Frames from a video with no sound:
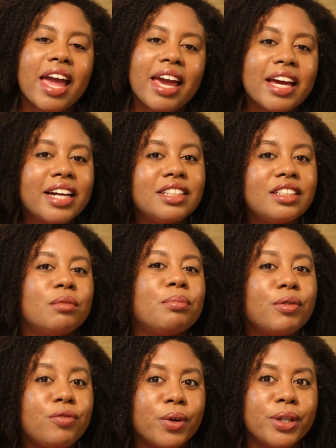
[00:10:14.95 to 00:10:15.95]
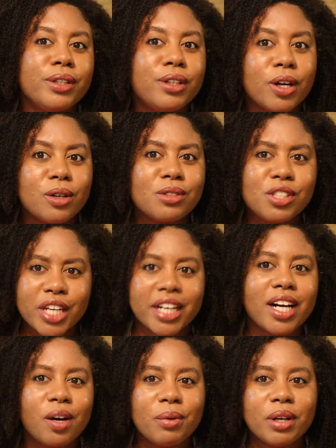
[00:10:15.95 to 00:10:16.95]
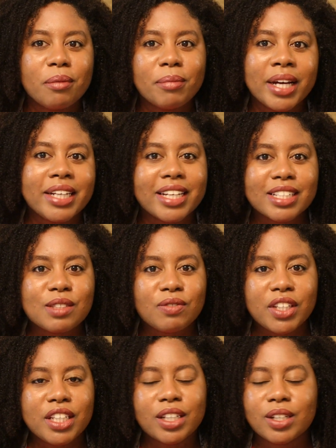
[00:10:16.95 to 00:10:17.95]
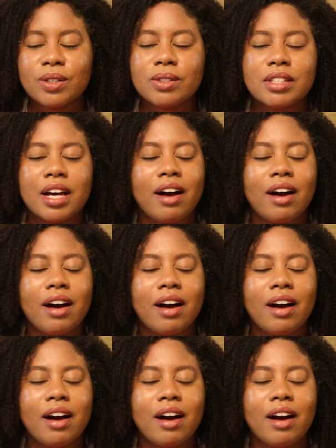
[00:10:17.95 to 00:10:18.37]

And before you go, check out one of my next videos.